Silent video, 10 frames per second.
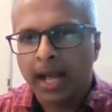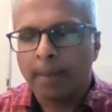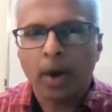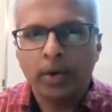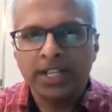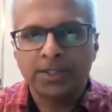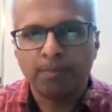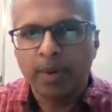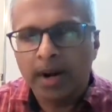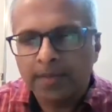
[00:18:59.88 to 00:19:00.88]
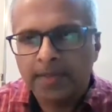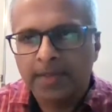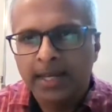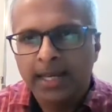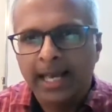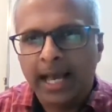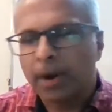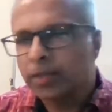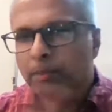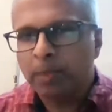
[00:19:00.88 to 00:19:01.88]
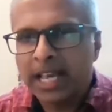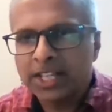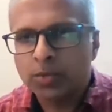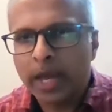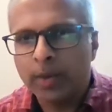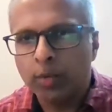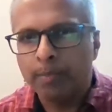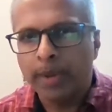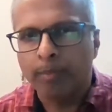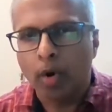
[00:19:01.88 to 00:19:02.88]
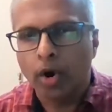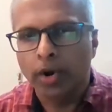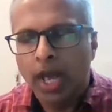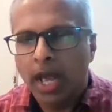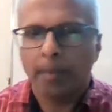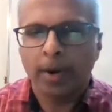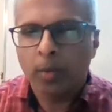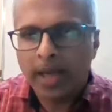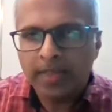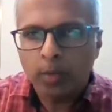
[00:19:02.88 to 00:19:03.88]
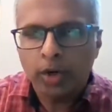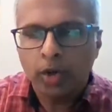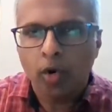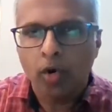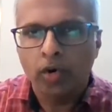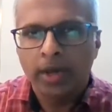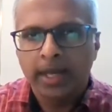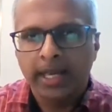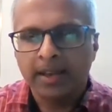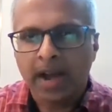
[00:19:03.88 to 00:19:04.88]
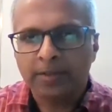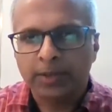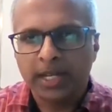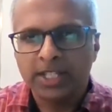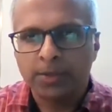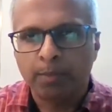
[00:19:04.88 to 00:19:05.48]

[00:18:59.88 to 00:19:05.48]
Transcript: About his birth? About the place where he would be born? About where they would go after his